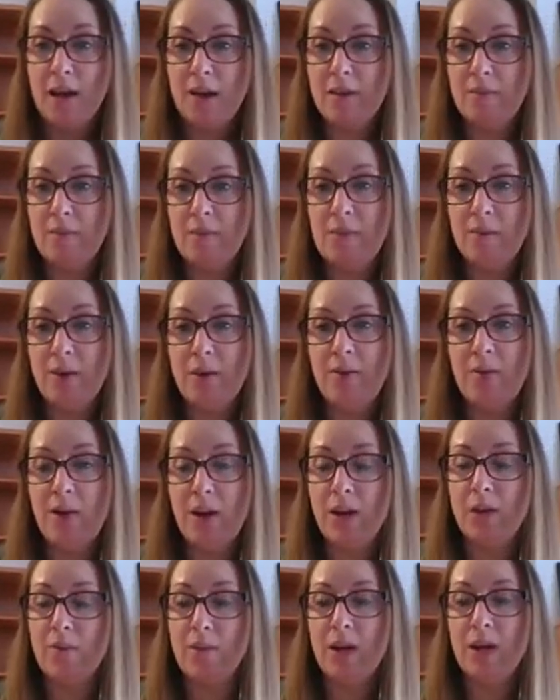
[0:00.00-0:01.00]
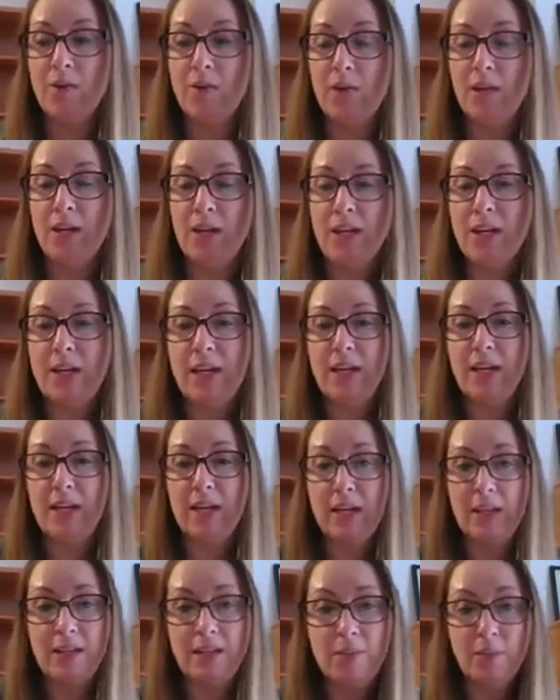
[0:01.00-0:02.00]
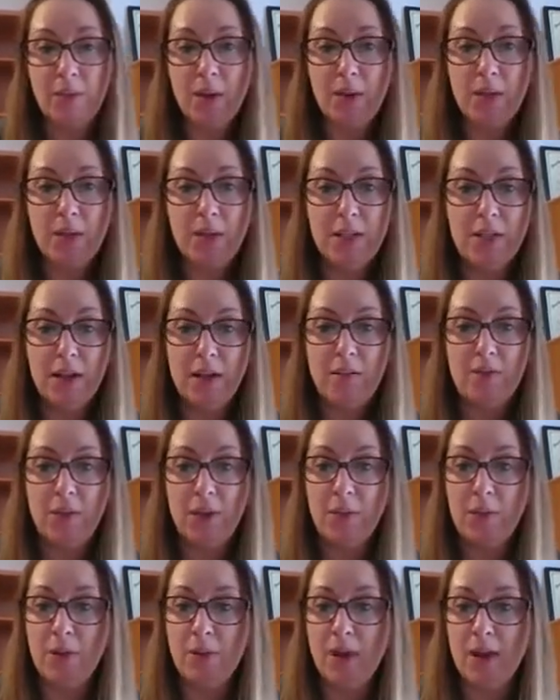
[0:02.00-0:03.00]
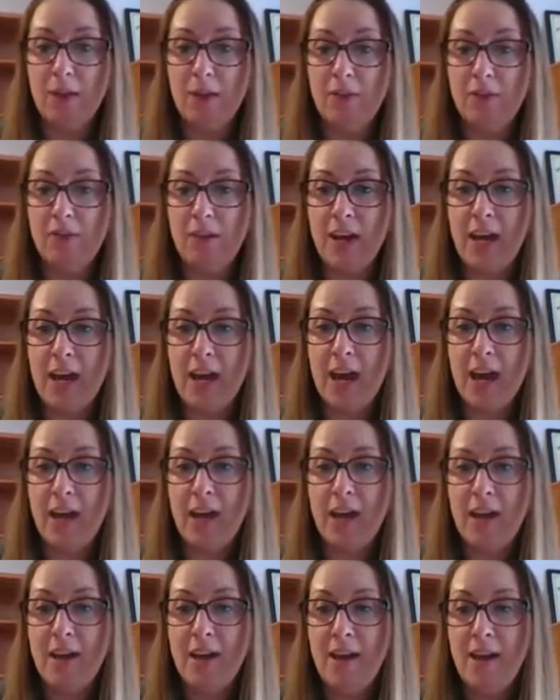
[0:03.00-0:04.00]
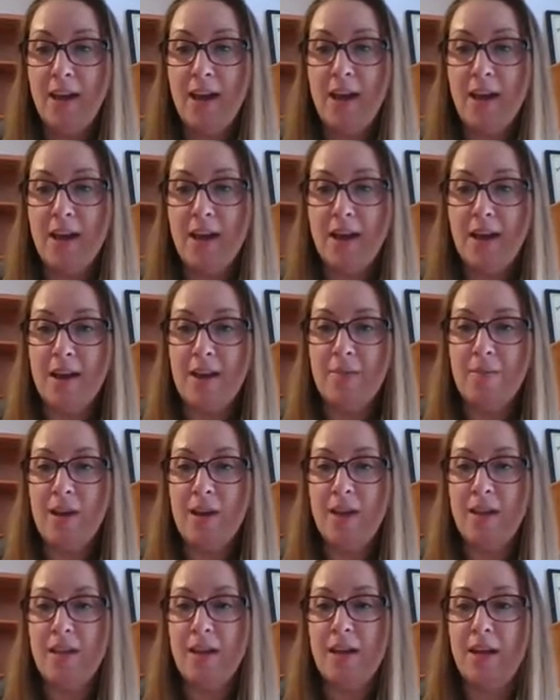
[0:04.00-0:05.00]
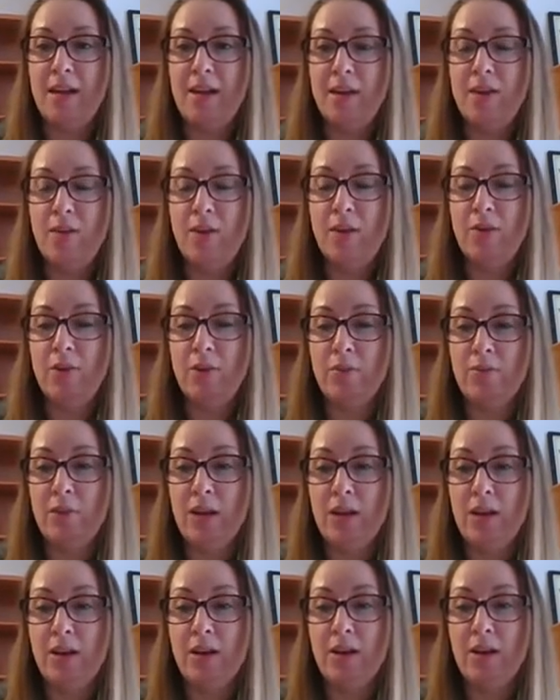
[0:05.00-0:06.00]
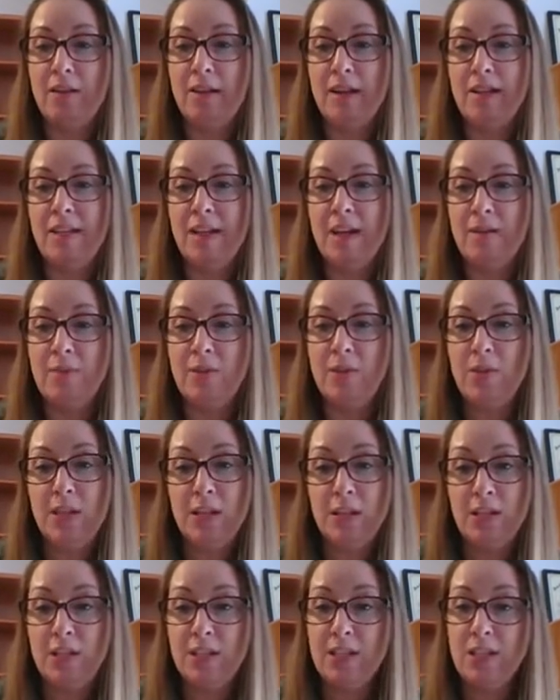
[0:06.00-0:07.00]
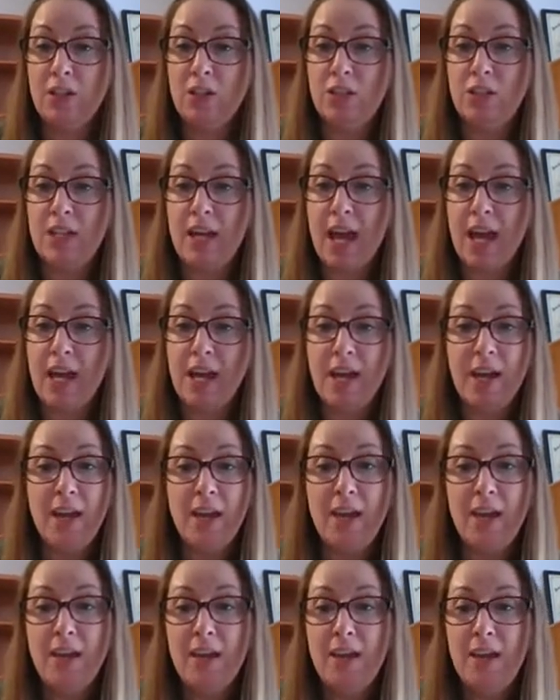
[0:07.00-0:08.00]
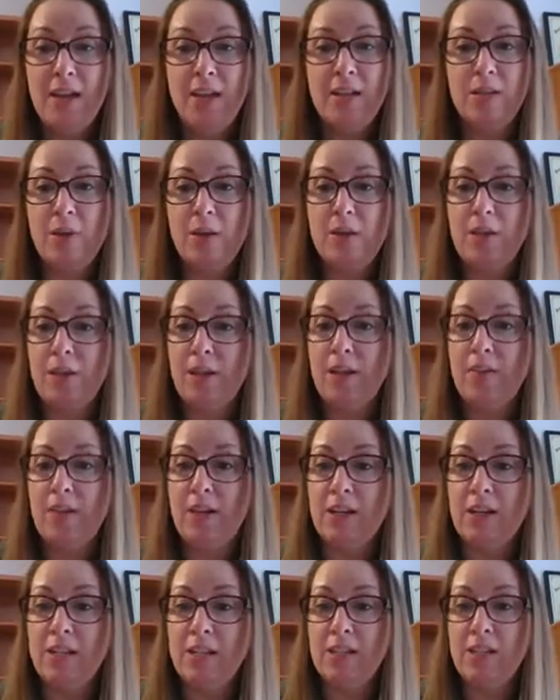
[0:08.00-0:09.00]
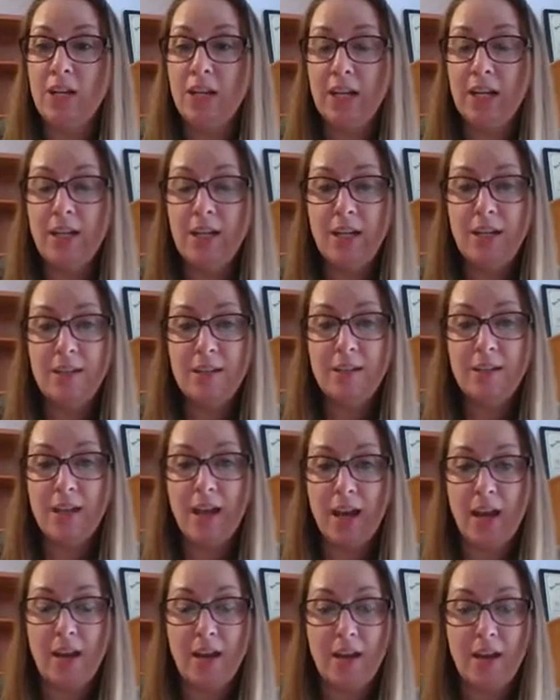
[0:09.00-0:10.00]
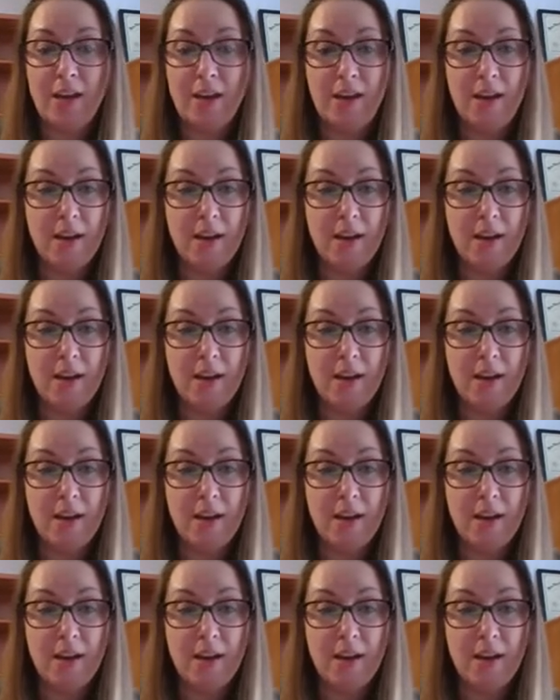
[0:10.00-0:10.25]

So I would recommend going and getting some blood work done from your regular vet, and then going from there. A lot of times you can adjust their diet, especially if it is their kidneys, and